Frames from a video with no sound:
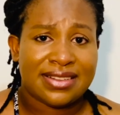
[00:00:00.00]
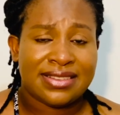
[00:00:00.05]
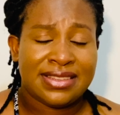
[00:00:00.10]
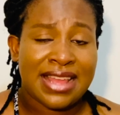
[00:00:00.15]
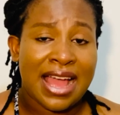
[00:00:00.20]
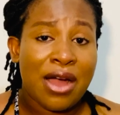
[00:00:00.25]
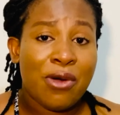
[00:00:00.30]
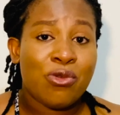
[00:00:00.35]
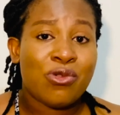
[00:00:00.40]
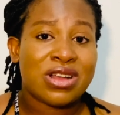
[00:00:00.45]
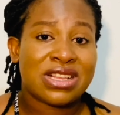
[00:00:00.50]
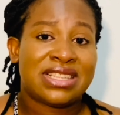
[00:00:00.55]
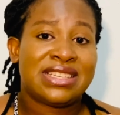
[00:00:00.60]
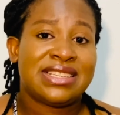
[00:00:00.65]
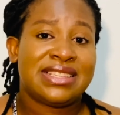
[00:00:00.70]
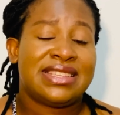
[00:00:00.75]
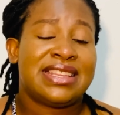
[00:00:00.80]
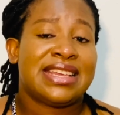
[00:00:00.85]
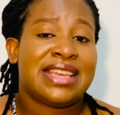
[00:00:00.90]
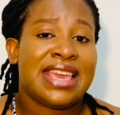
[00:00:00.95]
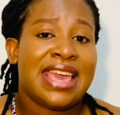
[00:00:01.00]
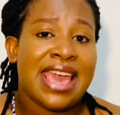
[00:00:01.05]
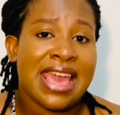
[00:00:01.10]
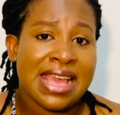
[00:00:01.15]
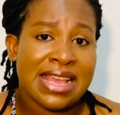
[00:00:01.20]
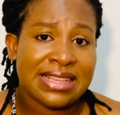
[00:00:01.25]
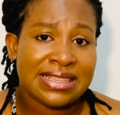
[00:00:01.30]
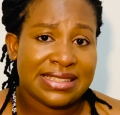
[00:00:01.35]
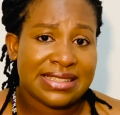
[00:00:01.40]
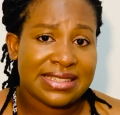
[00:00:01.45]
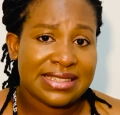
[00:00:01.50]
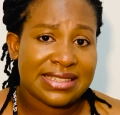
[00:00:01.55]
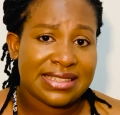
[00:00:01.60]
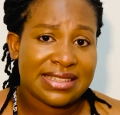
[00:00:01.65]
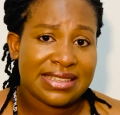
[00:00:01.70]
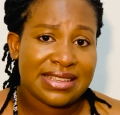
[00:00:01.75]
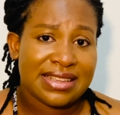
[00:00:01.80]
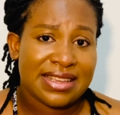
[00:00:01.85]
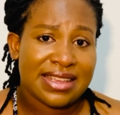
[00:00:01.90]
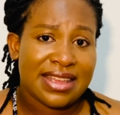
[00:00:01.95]
That wasn't the case.
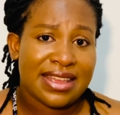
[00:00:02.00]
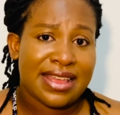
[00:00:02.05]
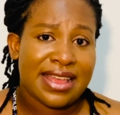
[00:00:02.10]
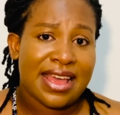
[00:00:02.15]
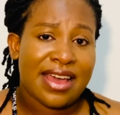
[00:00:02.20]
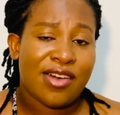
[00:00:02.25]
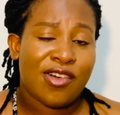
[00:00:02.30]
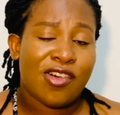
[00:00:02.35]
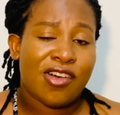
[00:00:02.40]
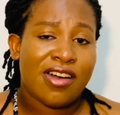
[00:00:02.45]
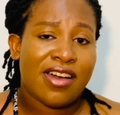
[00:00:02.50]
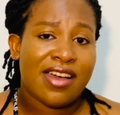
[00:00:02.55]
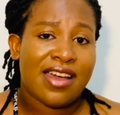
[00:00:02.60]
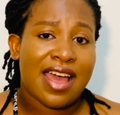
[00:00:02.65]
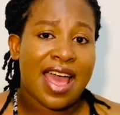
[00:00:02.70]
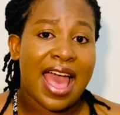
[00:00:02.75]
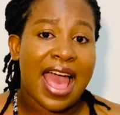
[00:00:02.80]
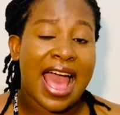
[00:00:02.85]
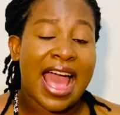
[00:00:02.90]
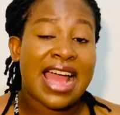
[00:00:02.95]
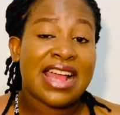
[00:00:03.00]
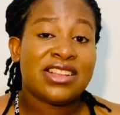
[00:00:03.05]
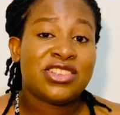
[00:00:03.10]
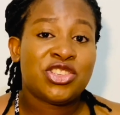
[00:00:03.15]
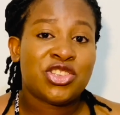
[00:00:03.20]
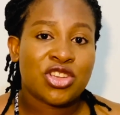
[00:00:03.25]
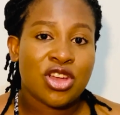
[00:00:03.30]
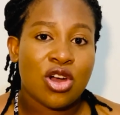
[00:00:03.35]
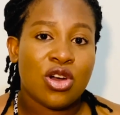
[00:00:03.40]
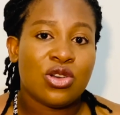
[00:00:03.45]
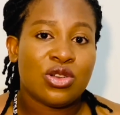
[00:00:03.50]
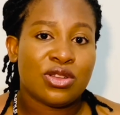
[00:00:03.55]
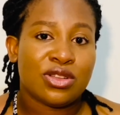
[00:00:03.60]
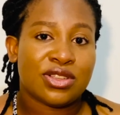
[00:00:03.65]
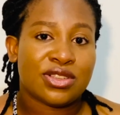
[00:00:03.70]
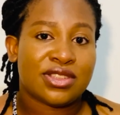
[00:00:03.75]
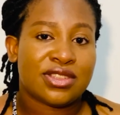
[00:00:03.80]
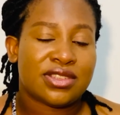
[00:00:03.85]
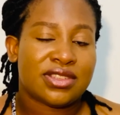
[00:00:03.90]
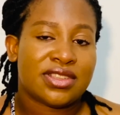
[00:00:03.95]
I
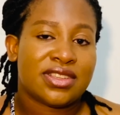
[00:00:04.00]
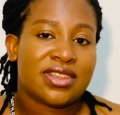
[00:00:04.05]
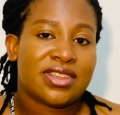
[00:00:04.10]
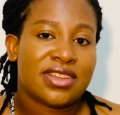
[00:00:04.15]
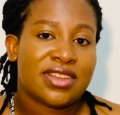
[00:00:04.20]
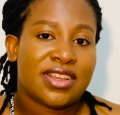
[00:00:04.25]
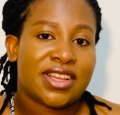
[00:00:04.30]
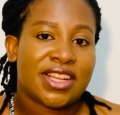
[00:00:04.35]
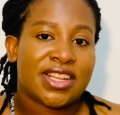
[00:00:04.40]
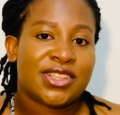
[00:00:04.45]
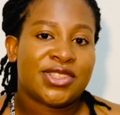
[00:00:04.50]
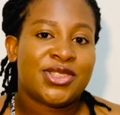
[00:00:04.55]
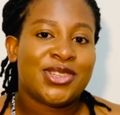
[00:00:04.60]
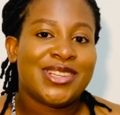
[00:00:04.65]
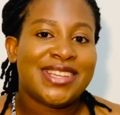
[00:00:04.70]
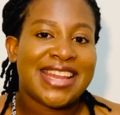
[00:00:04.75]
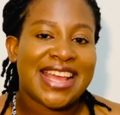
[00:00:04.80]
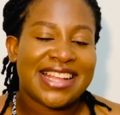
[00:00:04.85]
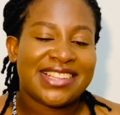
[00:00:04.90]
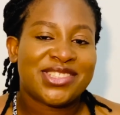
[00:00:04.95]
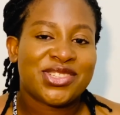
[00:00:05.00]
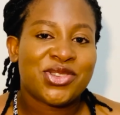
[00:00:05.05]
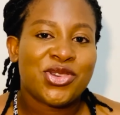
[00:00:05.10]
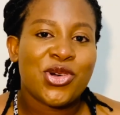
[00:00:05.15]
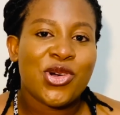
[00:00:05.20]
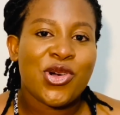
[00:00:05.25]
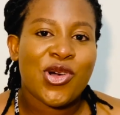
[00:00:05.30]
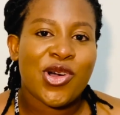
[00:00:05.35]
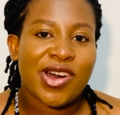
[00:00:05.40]
chose to let go